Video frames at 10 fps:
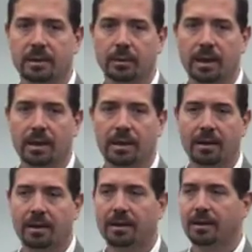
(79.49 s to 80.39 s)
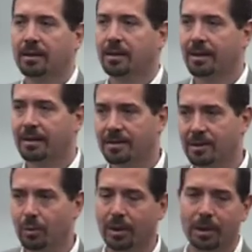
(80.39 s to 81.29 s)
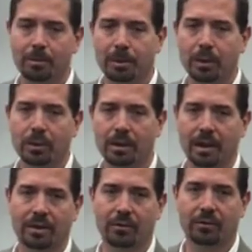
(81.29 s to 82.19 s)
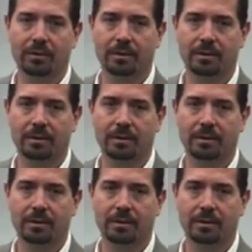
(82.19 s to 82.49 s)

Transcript: Okay? This is what a computer does.